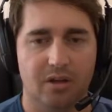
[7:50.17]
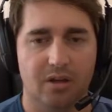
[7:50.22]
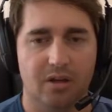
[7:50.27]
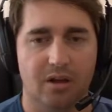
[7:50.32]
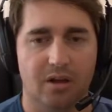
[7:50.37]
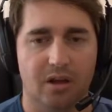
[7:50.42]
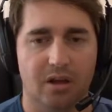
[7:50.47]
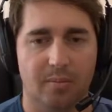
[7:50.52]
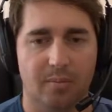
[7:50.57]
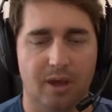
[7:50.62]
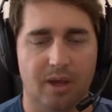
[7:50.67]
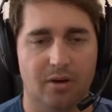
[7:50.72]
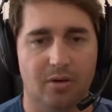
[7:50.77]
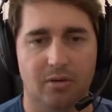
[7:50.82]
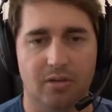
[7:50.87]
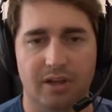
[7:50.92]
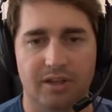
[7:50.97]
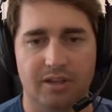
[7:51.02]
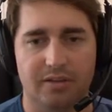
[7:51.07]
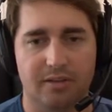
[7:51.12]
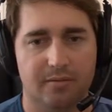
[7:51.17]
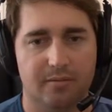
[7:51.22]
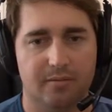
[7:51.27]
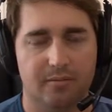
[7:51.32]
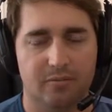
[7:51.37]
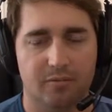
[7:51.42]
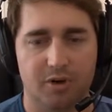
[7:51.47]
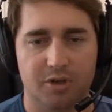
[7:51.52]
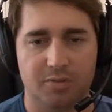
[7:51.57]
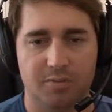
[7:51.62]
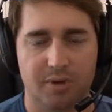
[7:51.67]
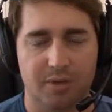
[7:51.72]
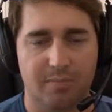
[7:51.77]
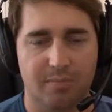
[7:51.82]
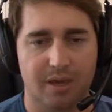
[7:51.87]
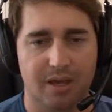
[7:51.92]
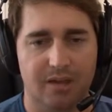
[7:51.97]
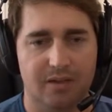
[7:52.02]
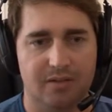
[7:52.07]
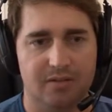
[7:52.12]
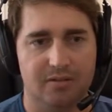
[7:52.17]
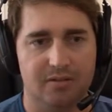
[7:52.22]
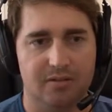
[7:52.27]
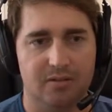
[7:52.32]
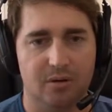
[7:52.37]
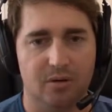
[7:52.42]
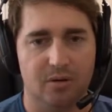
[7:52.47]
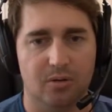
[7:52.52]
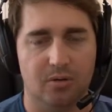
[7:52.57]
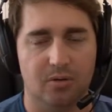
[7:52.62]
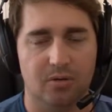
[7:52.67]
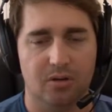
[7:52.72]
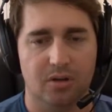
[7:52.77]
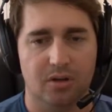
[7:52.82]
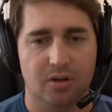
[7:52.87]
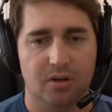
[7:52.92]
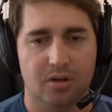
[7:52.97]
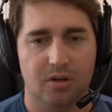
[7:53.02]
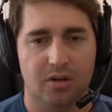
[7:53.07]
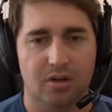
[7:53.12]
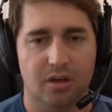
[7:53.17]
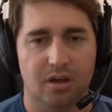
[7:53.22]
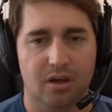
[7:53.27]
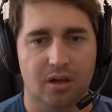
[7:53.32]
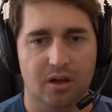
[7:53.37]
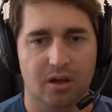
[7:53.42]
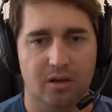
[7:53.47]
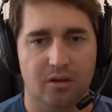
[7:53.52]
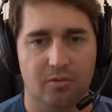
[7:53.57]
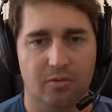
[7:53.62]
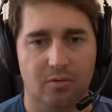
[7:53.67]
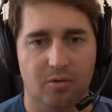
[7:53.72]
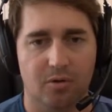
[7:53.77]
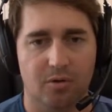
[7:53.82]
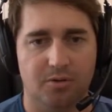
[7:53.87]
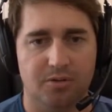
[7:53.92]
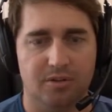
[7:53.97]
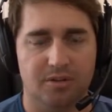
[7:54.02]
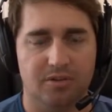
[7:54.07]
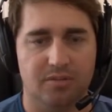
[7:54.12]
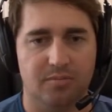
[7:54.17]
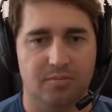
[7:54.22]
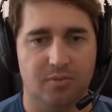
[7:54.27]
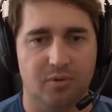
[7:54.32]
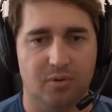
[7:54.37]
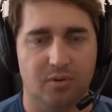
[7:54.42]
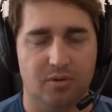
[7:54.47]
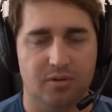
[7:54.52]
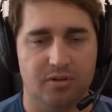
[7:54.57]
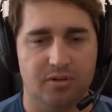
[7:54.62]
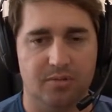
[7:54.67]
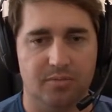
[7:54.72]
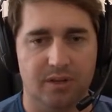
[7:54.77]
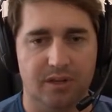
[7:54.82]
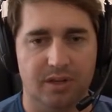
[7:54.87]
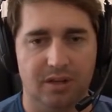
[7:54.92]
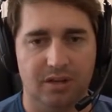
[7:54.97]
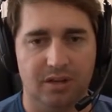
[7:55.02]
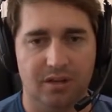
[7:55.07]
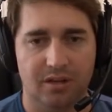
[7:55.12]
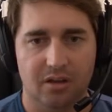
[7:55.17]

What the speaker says: I don't like to rush my base, so walls is important to me.